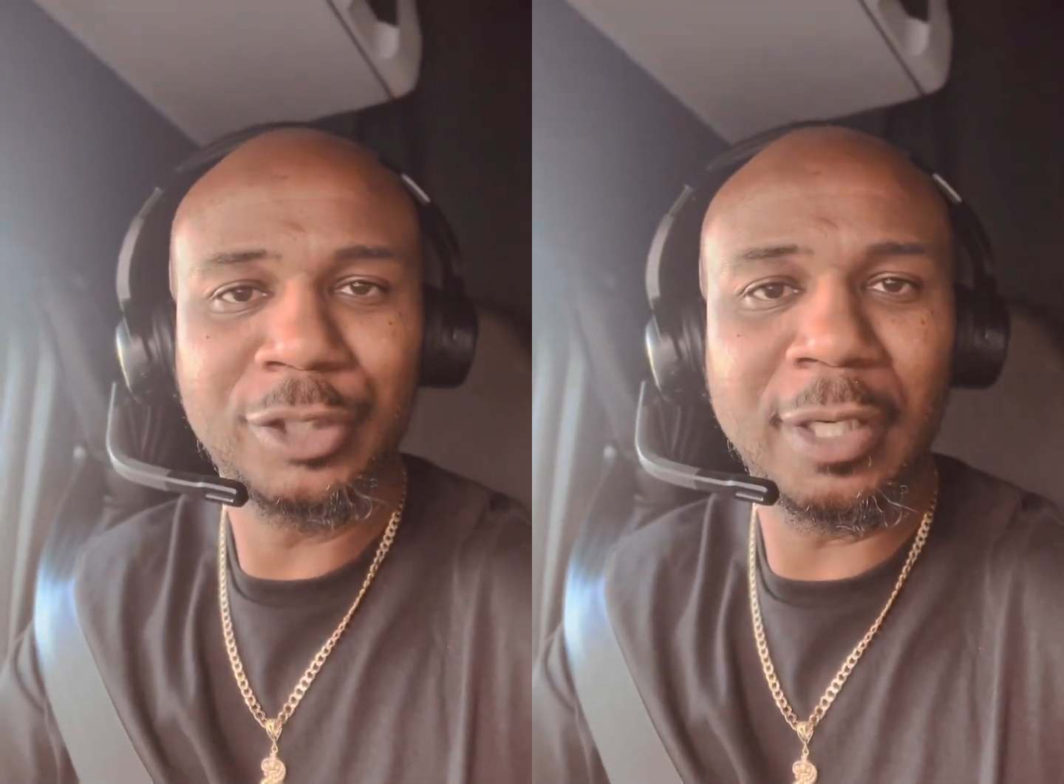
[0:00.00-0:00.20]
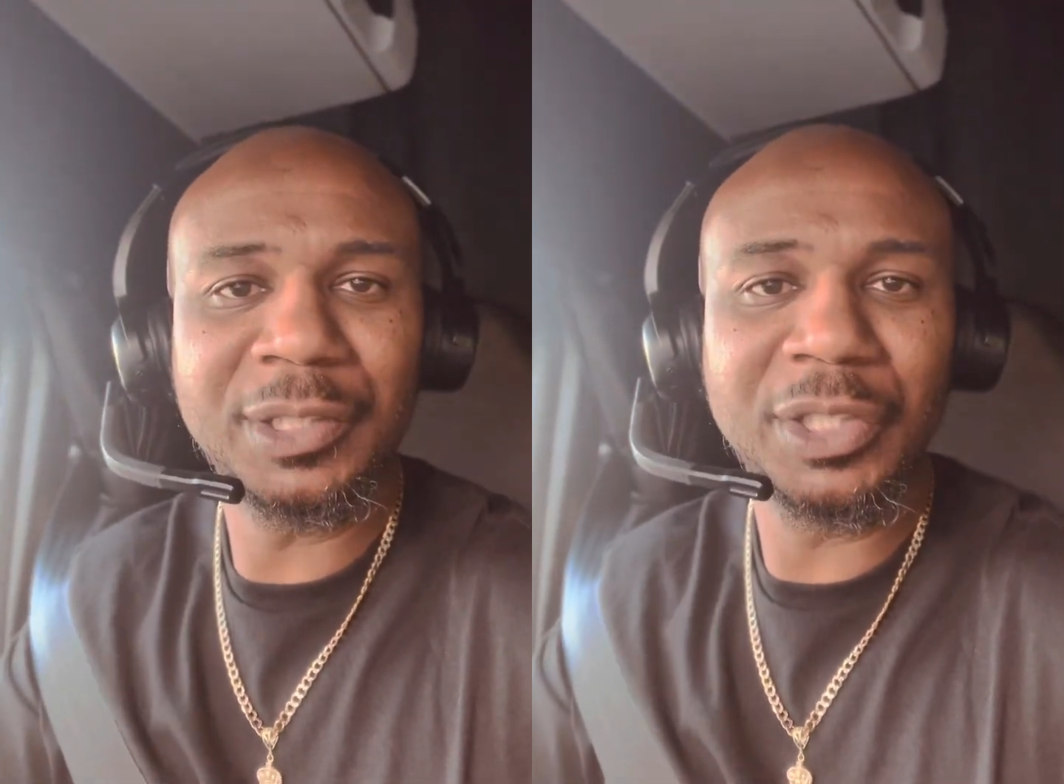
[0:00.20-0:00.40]

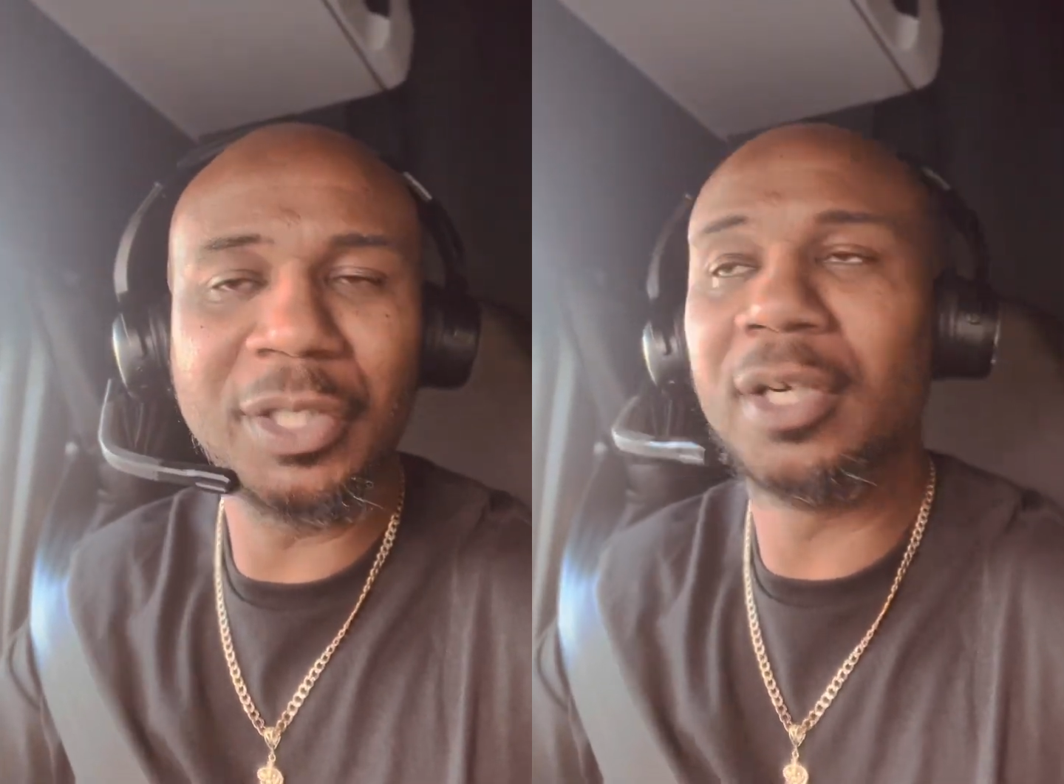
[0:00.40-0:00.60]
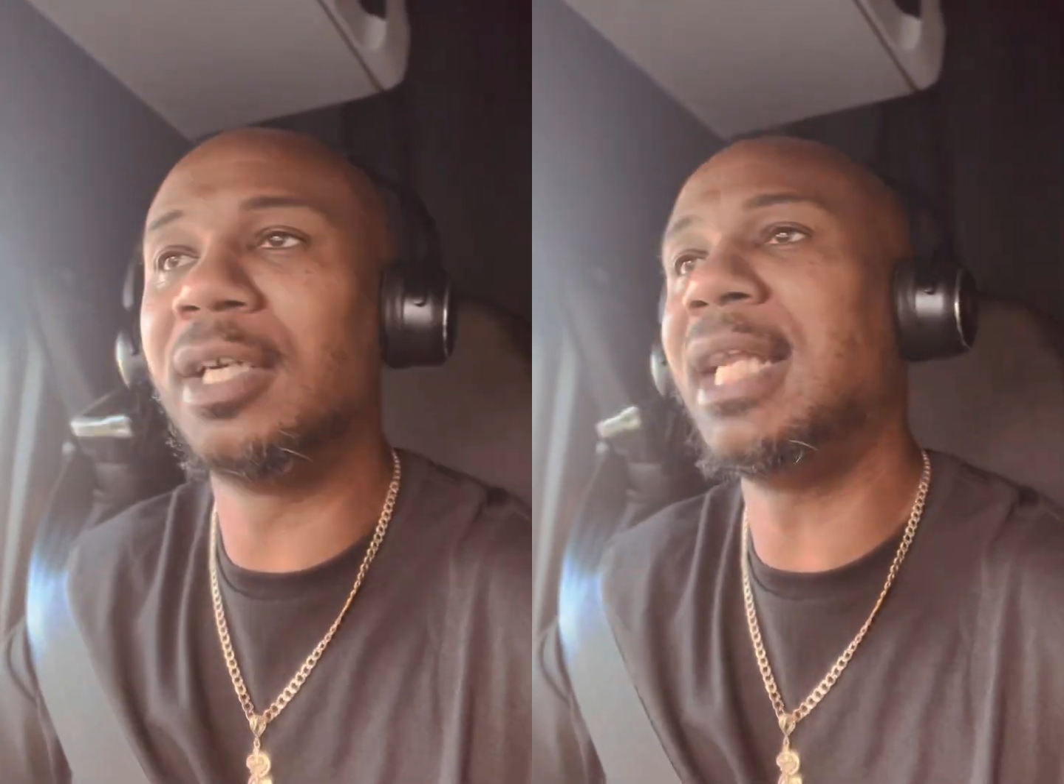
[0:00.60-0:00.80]
burnt your
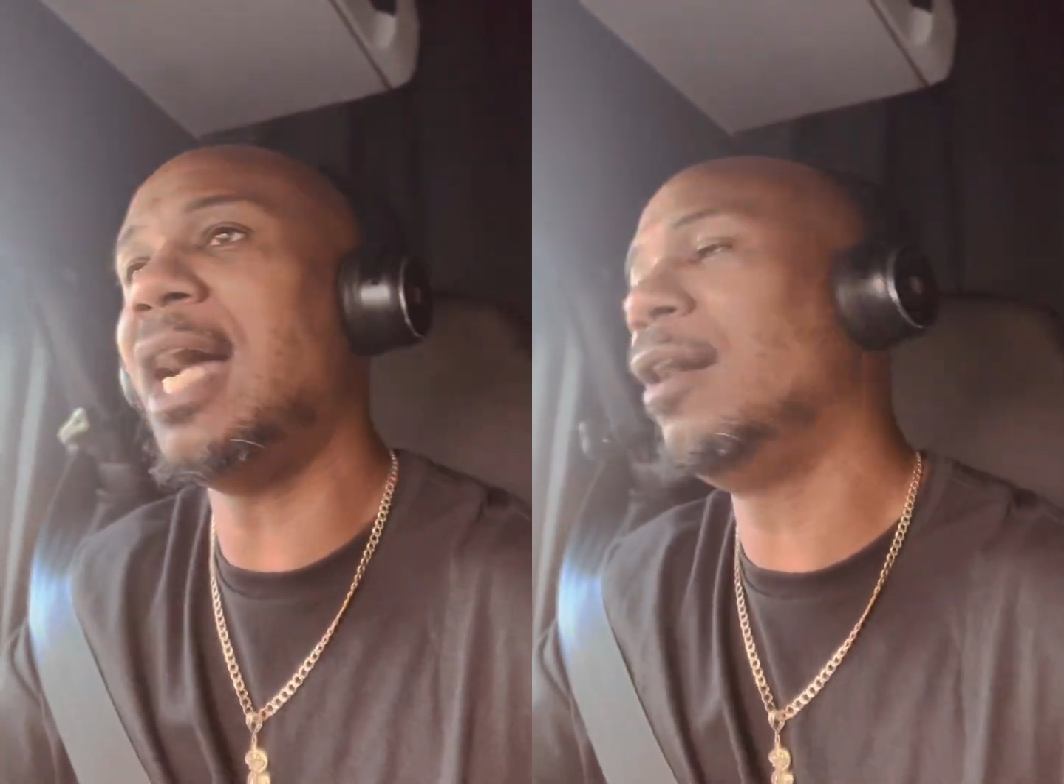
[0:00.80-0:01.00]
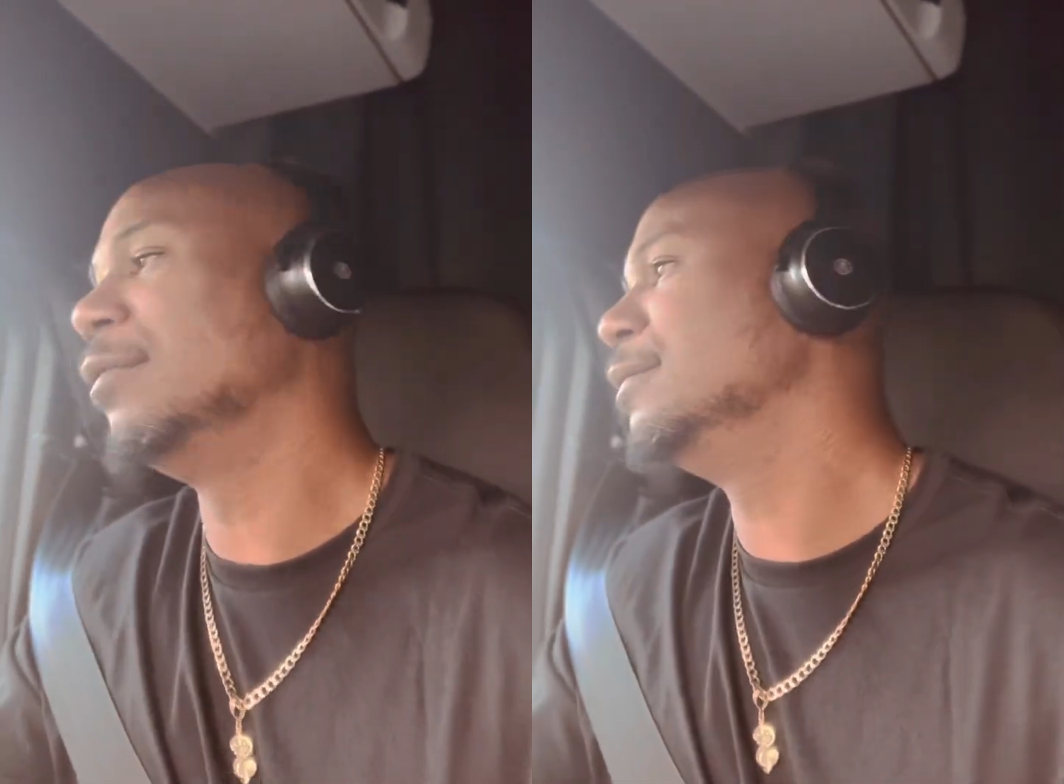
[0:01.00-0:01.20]
girl
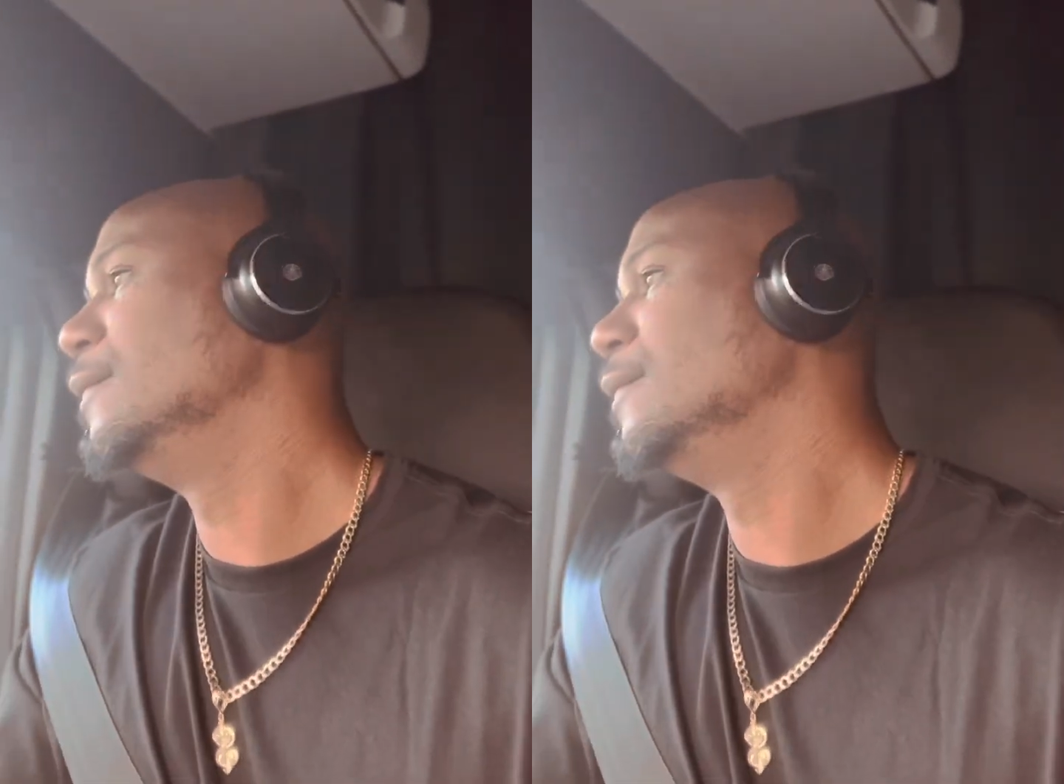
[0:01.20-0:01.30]
out.